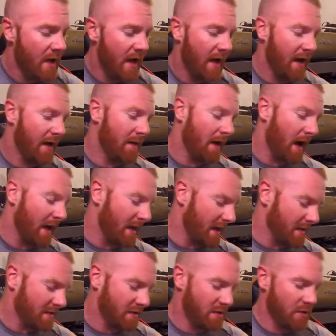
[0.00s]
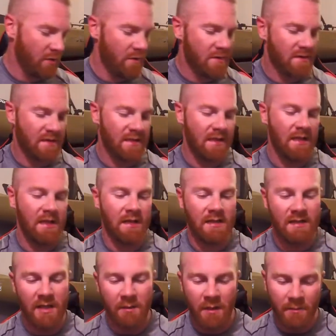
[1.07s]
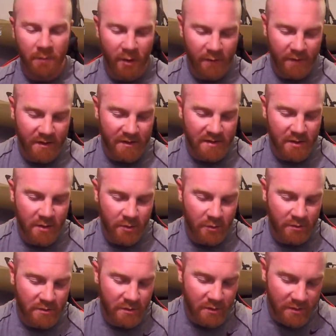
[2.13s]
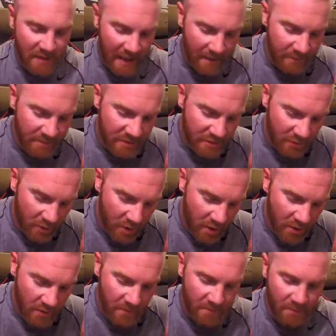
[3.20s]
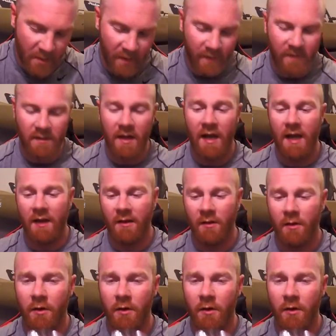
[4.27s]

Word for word: And I like to use the Demon Perfect Circle two times strong mustad